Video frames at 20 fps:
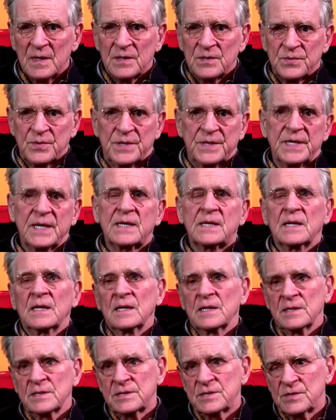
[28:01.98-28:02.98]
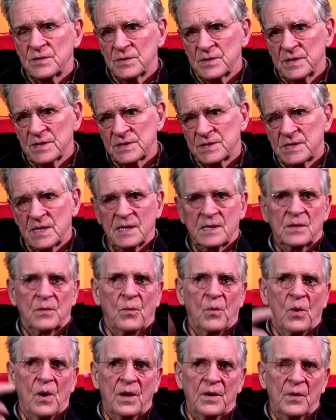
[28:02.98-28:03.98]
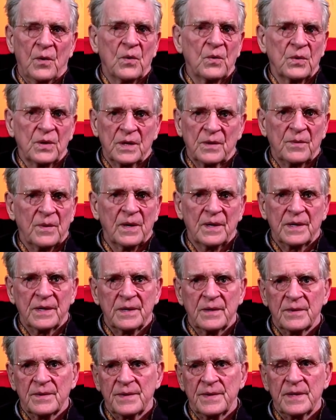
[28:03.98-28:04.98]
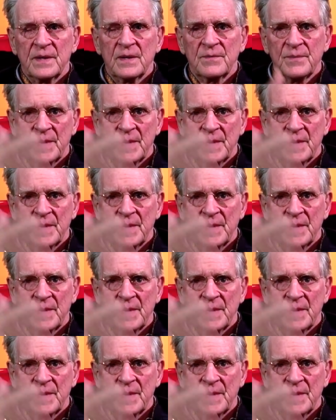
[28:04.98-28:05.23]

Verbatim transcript: It's ridiculous to this thing, the one only one here and there,